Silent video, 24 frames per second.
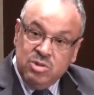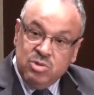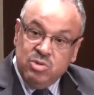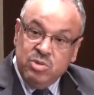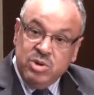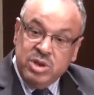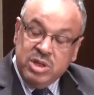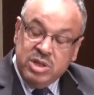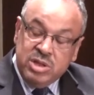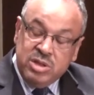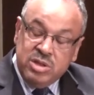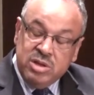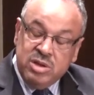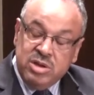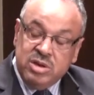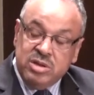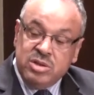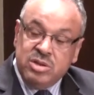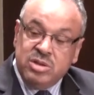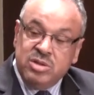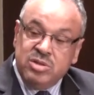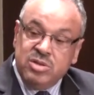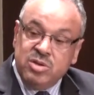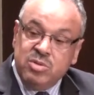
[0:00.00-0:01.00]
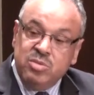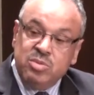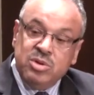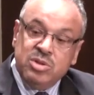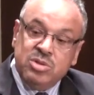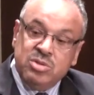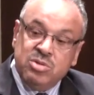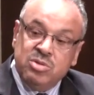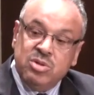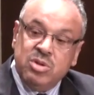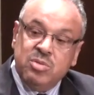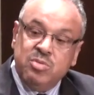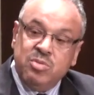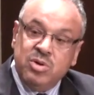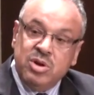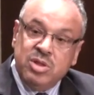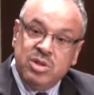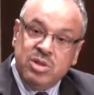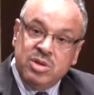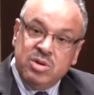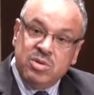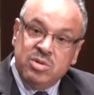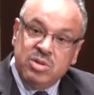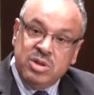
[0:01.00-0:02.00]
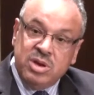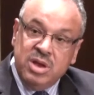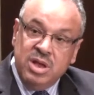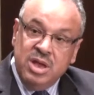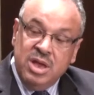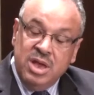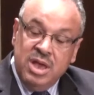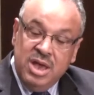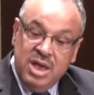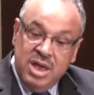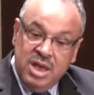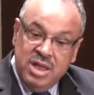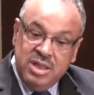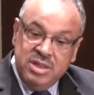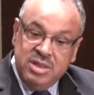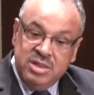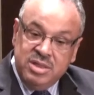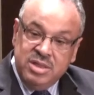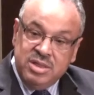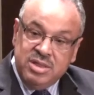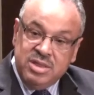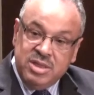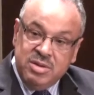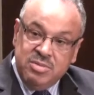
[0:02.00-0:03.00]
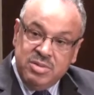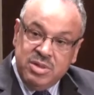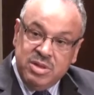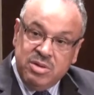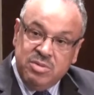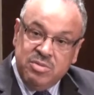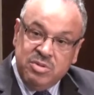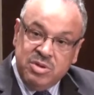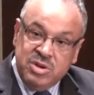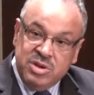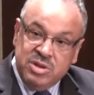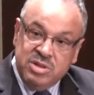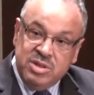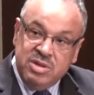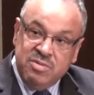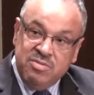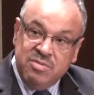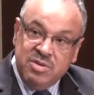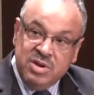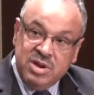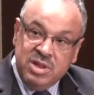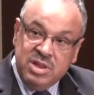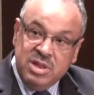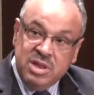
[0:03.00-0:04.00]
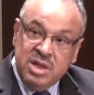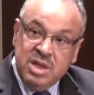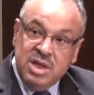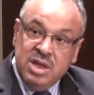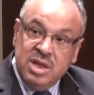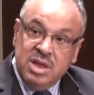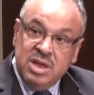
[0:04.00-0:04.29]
to return the surplus to the policyholder. And this is something which is different.